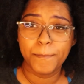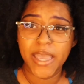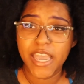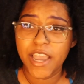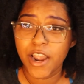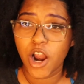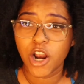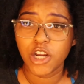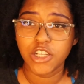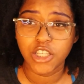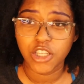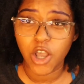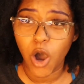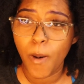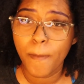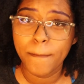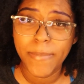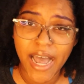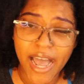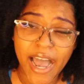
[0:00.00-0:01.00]
beat her
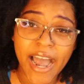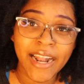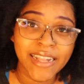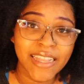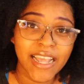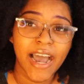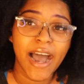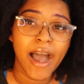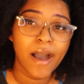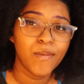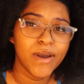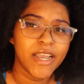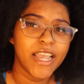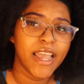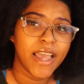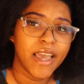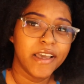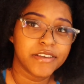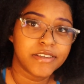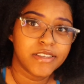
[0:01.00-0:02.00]
so bad that I would
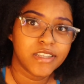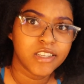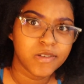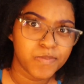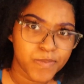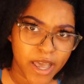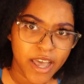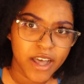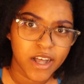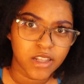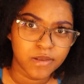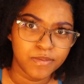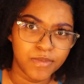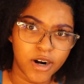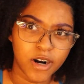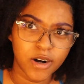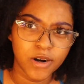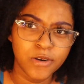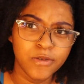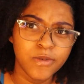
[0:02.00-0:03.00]
get expelled,
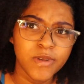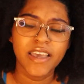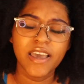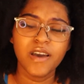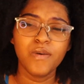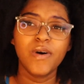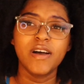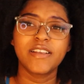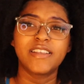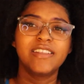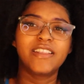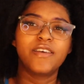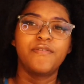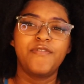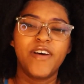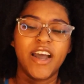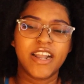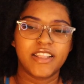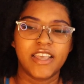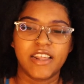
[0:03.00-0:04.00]
bro. It wasn't the
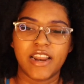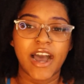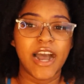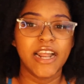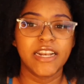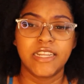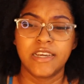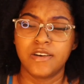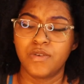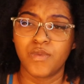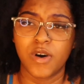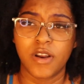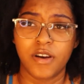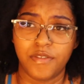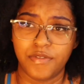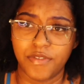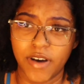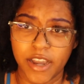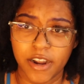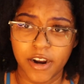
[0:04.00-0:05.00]
fact that I didn't want
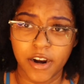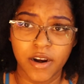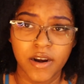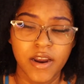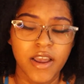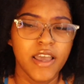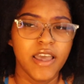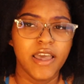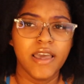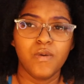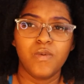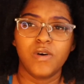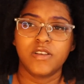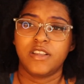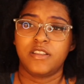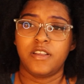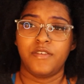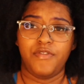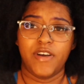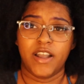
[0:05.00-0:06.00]
to fight her. It
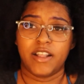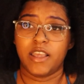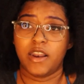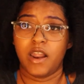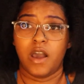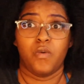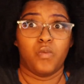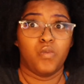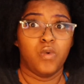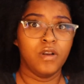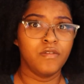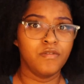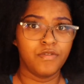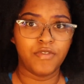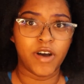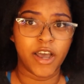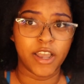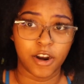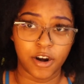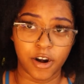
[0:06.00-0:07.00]
wasn't the fact that I wouldn't
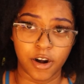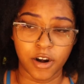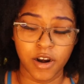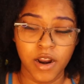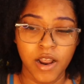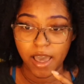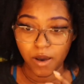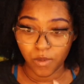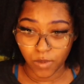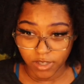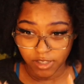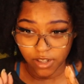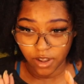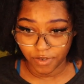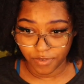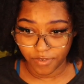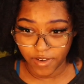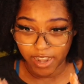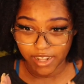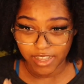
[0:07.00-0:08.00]
fight her. It was the
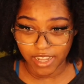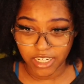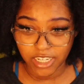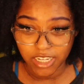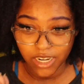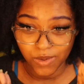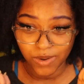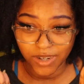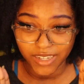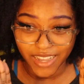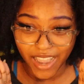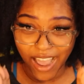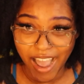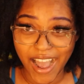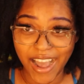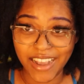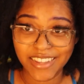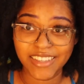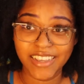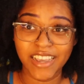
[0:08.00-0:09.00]
fact that she was
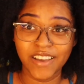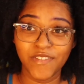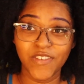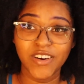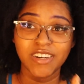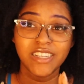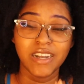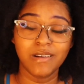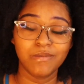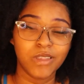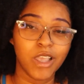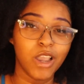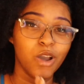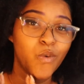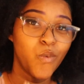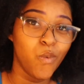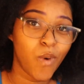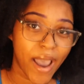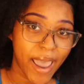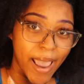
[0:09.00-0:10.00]
asking for
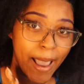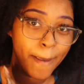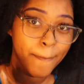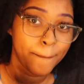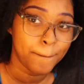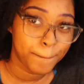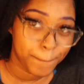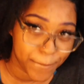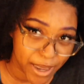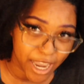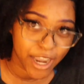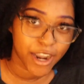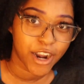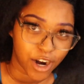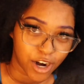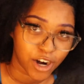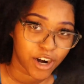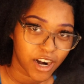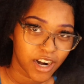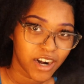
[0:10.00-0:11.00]
something way
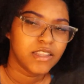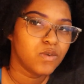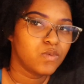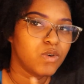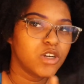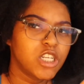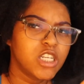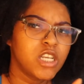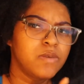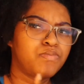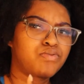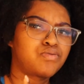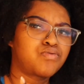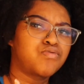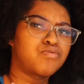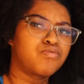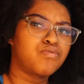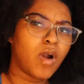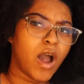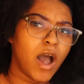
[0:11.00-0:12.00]
bigger than what she
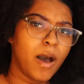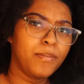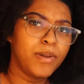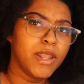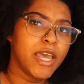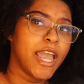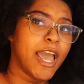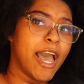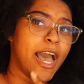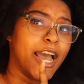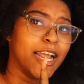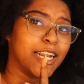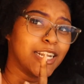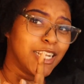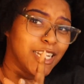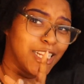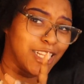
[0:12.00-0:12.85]
probably had,